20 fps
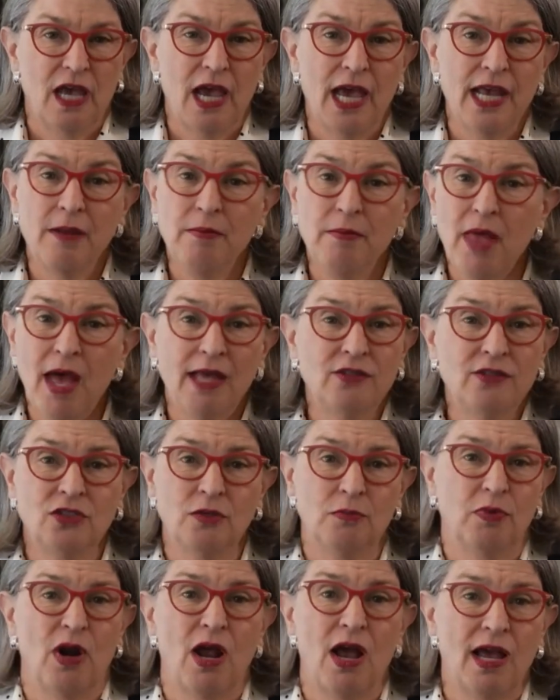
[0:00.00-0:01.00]
And I'm not
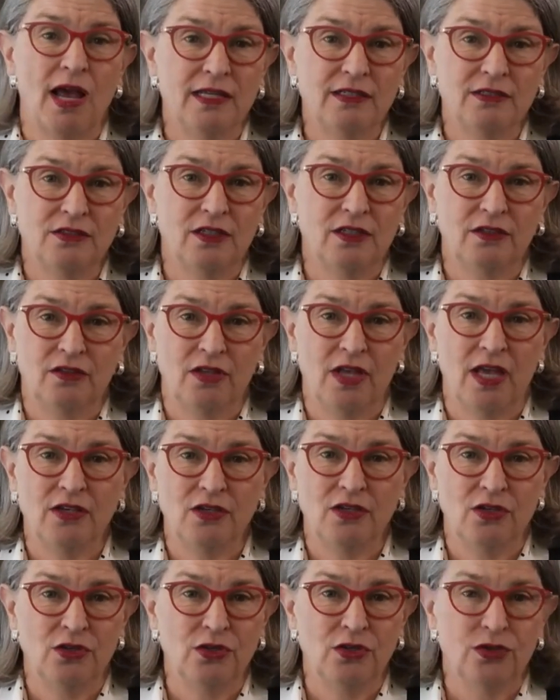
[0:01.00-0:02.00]
surprised that
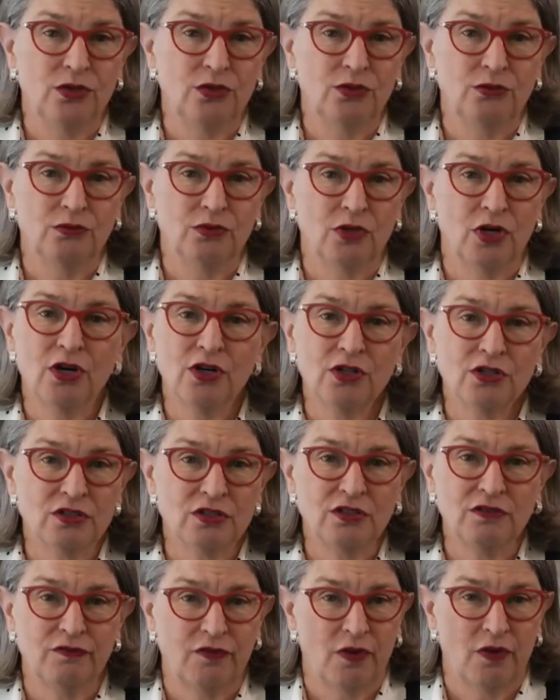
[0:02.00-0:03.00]
you
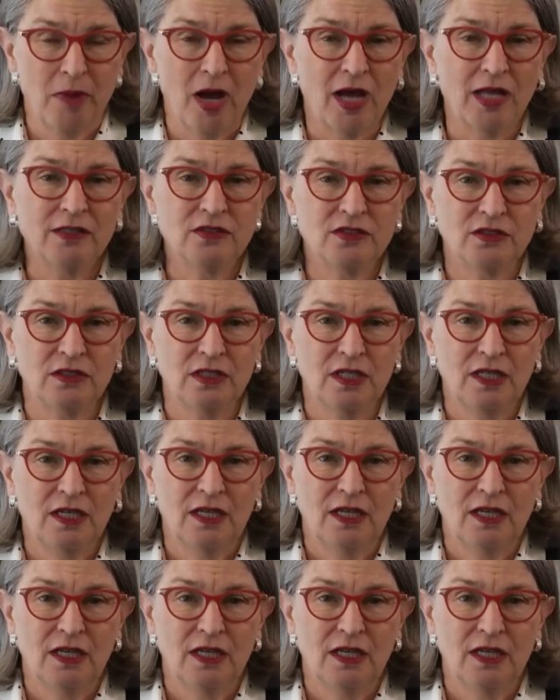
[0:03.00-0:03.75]
rehearsed for months